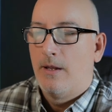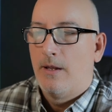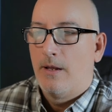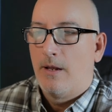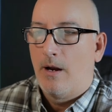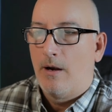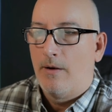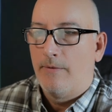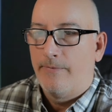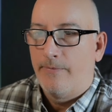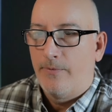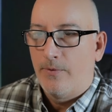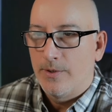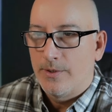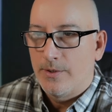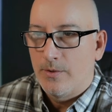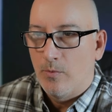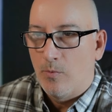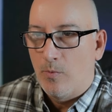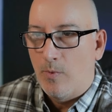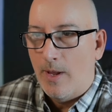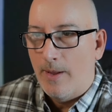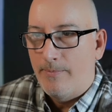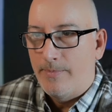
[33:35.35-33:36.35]
Our first
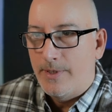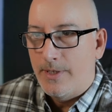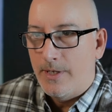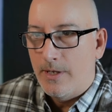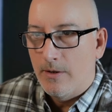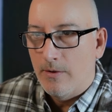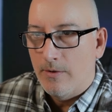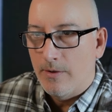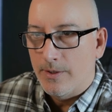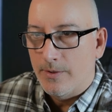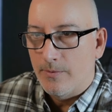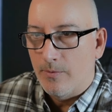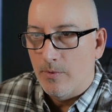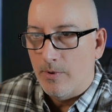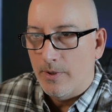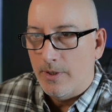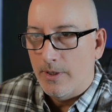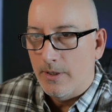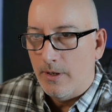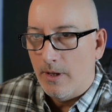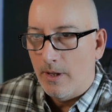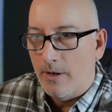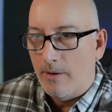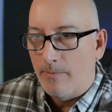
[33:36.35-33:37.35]
web tier is
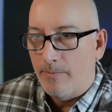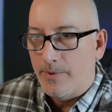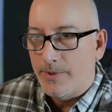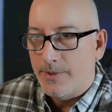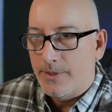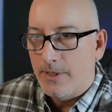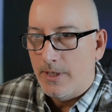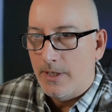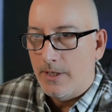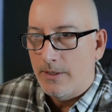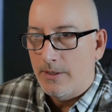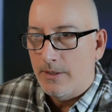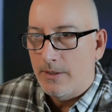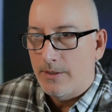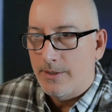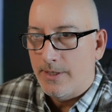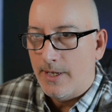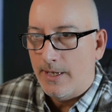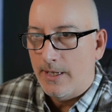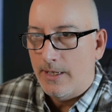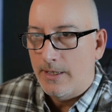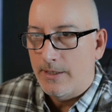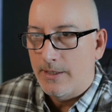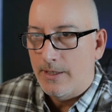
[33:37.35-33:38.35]
working 100%,
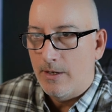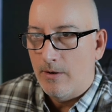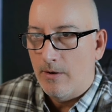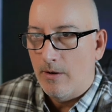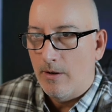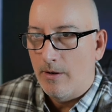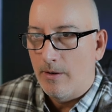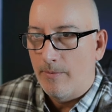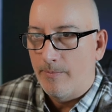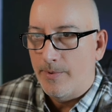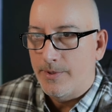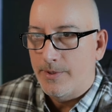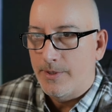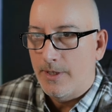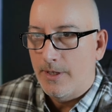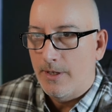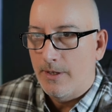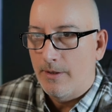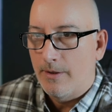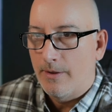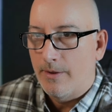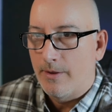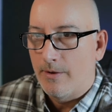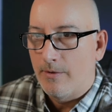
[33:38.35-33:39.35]
second tier
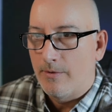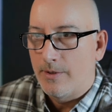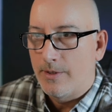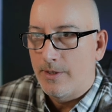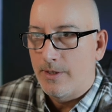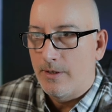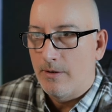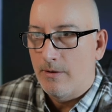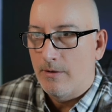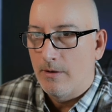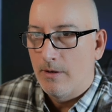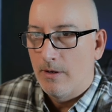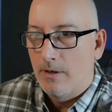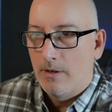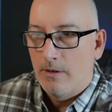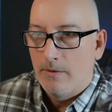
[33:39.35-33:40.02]
100%, third tier